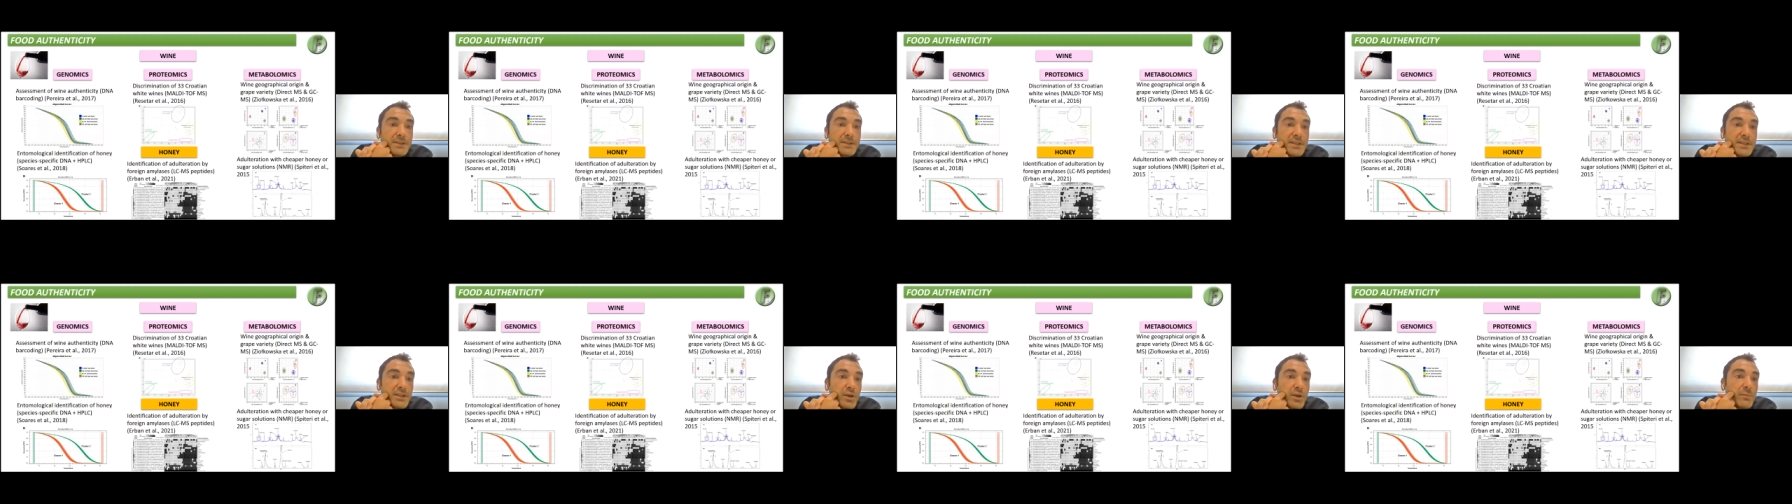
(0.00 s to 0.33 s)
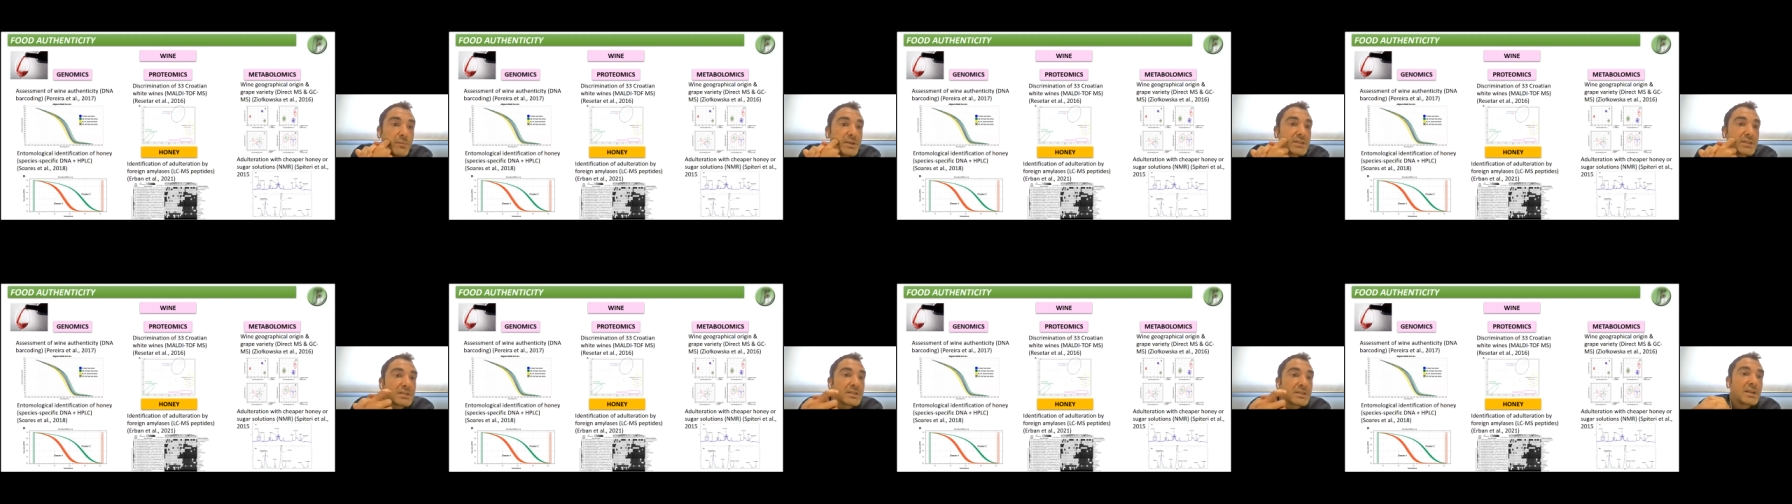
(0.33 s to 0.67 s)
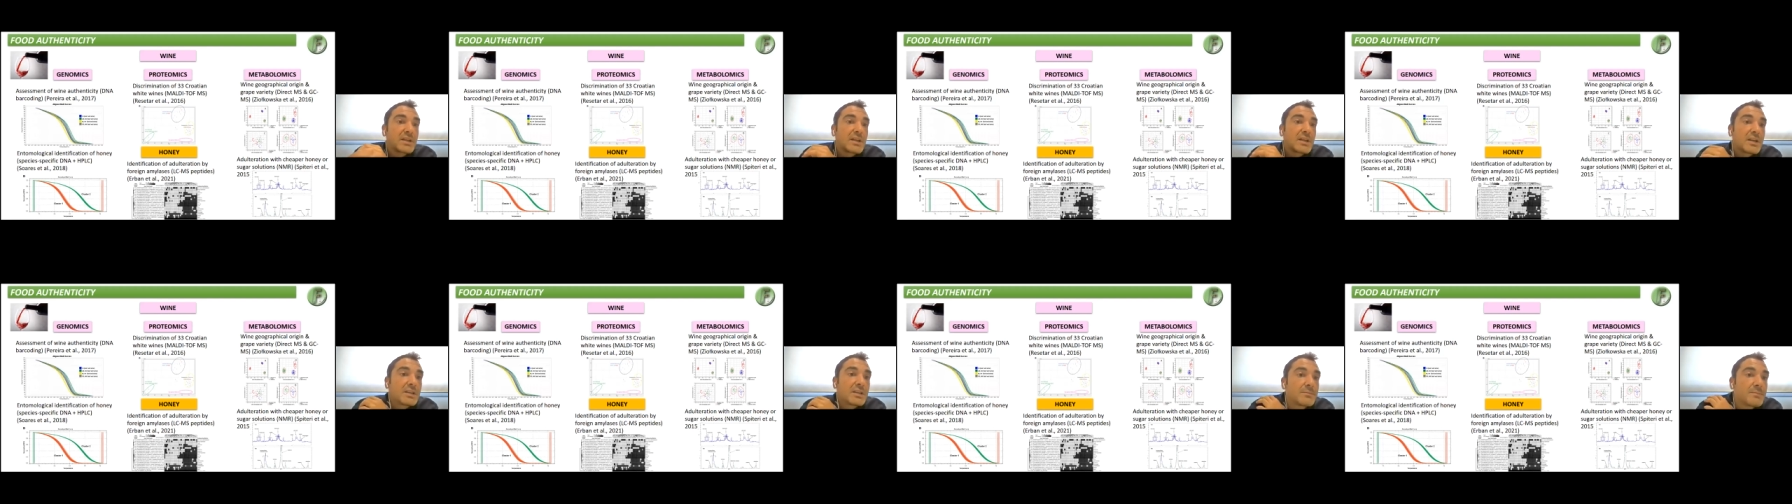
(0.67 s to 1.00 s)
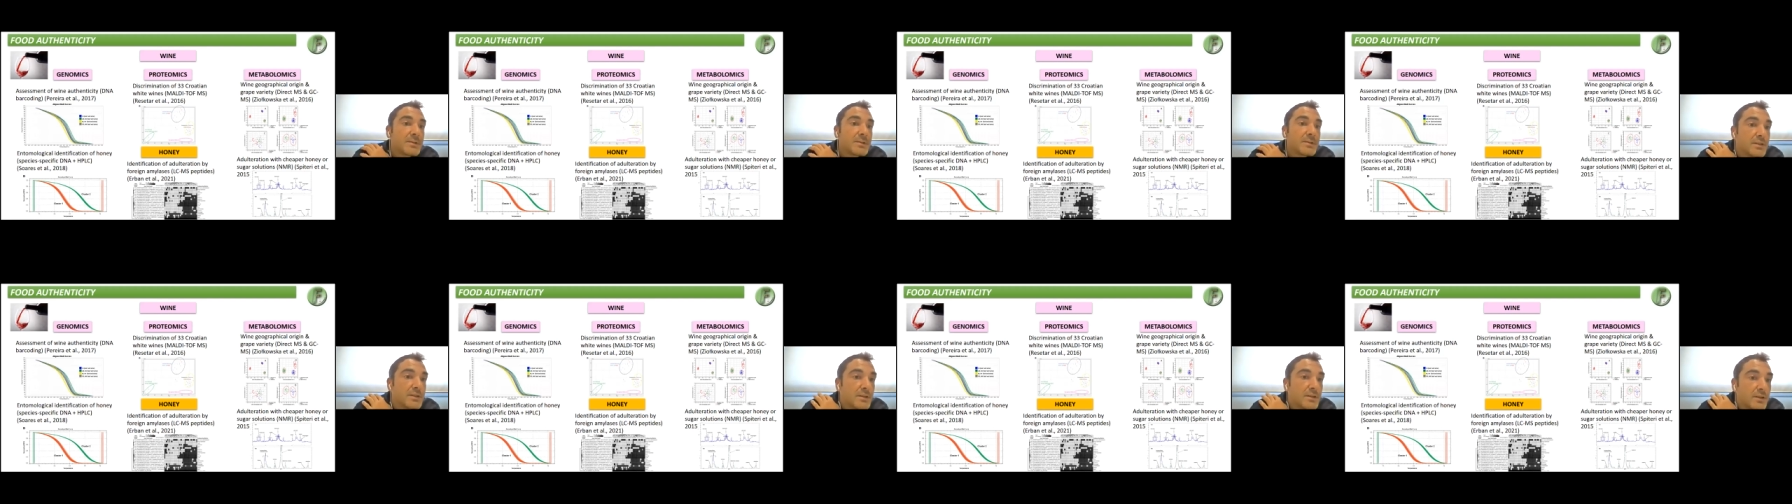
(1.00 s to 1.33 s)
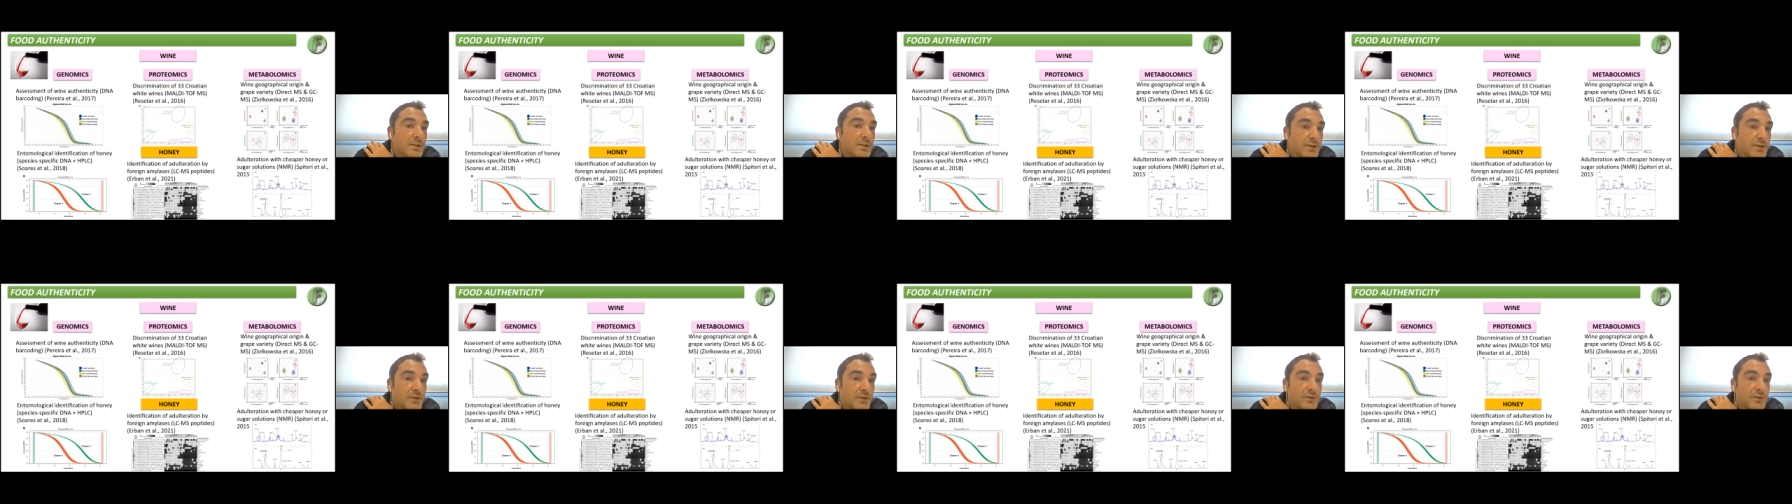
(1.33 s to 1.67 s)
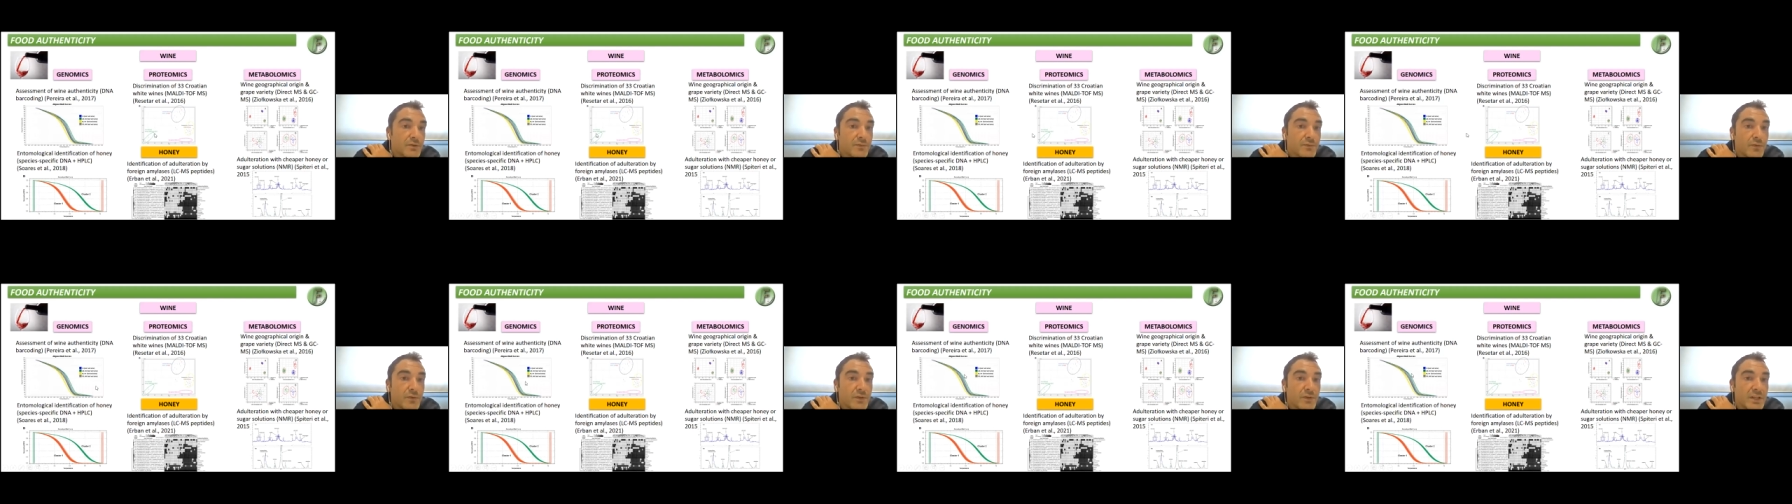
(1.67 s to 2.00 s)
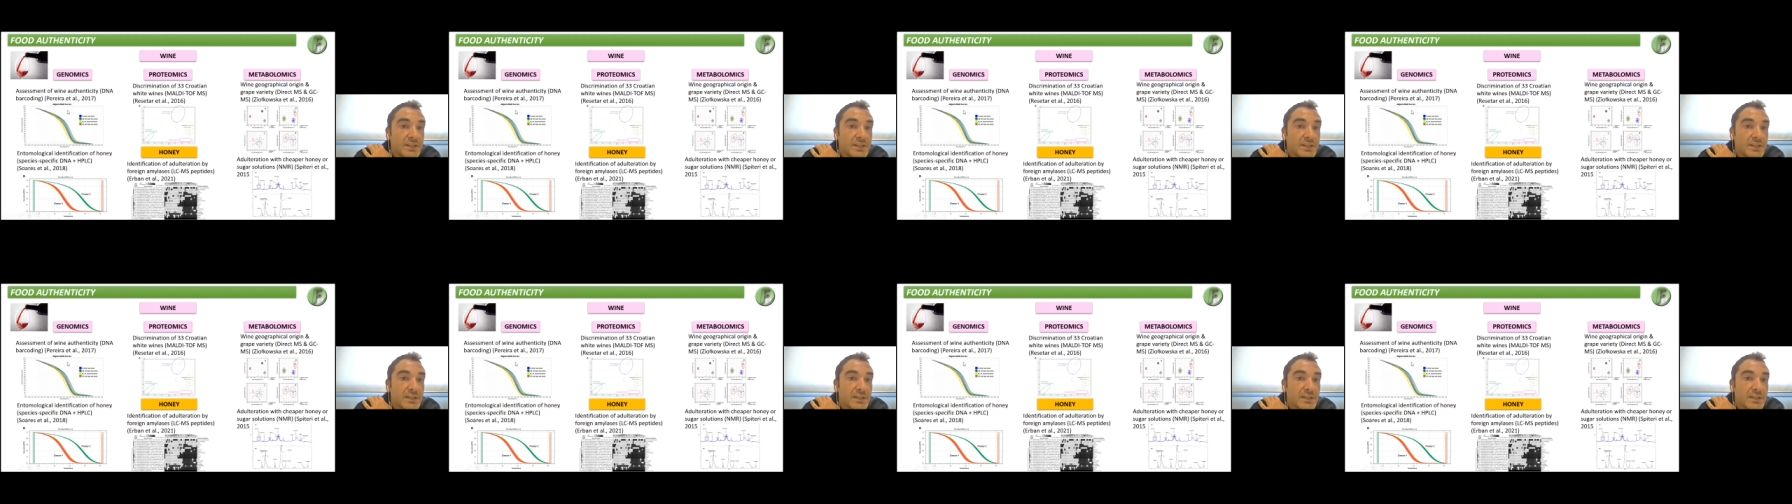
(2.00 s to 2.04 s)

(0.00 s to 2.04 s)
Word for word: genomics has been used for